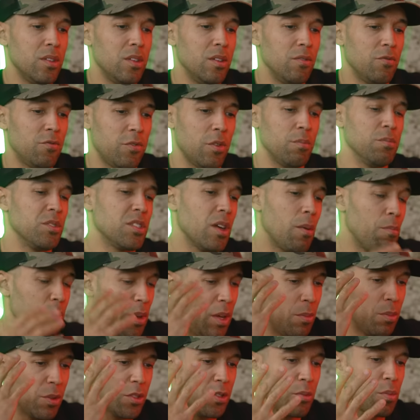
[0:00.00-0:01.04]
from some
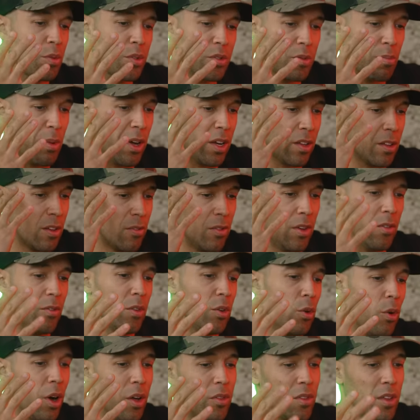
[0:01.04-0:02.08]
people's perspective, even
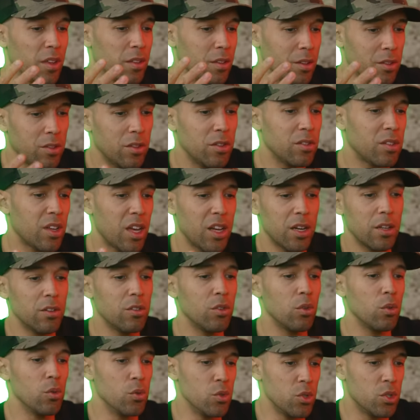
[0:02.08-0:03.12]
though I think this is kind of
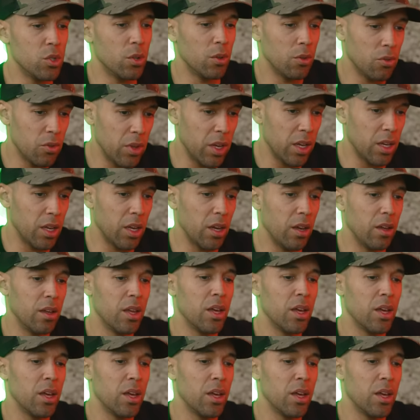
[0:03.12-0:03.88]
delusional thinking,